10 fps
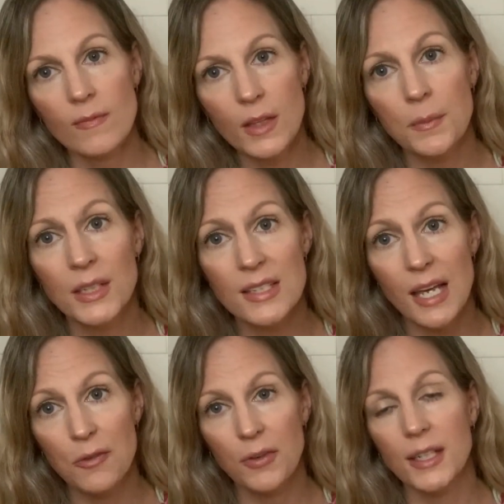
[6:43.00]
because I
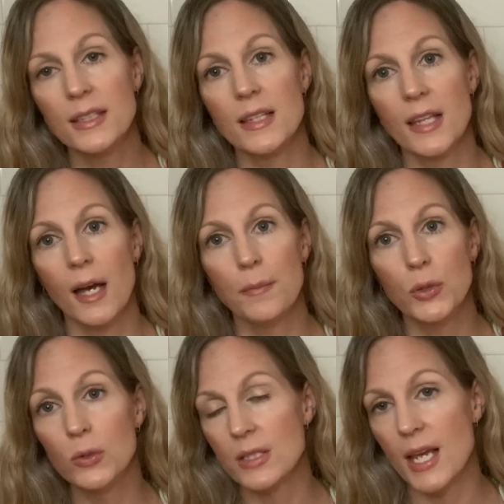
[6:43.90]
find that that
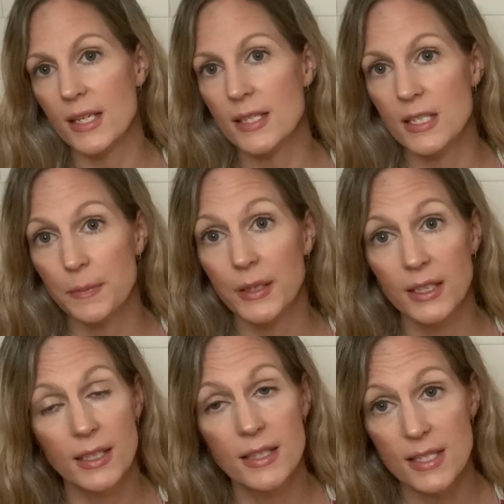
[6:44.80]
pulls excess blood
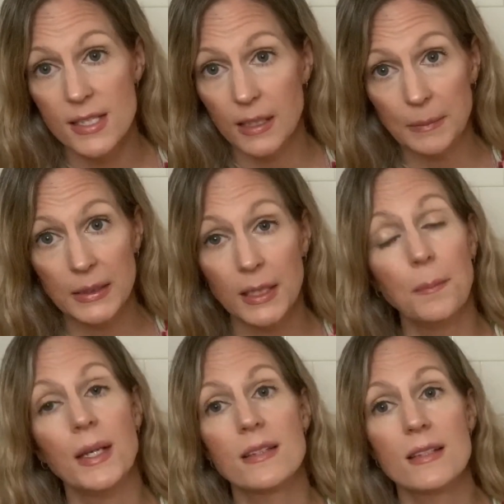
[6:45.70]
in the stomach and
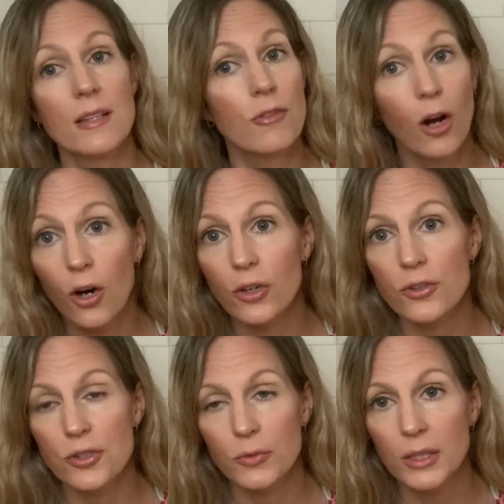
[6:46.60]
makes it even harder
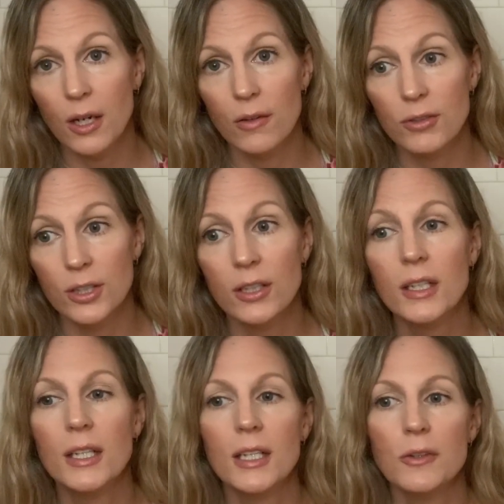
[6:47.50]
to recover
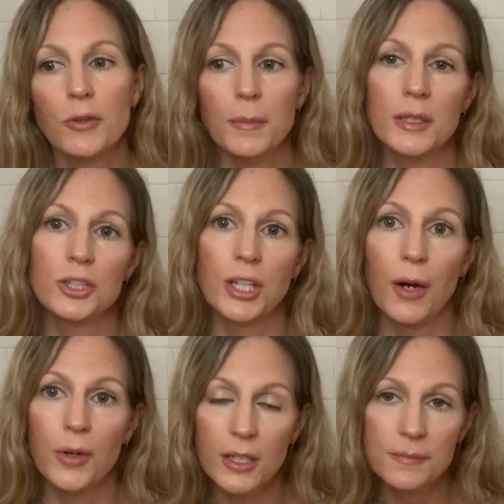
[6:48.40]
from a
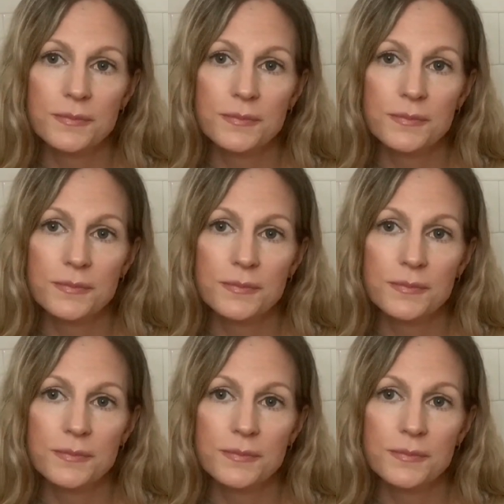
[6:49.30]
shower.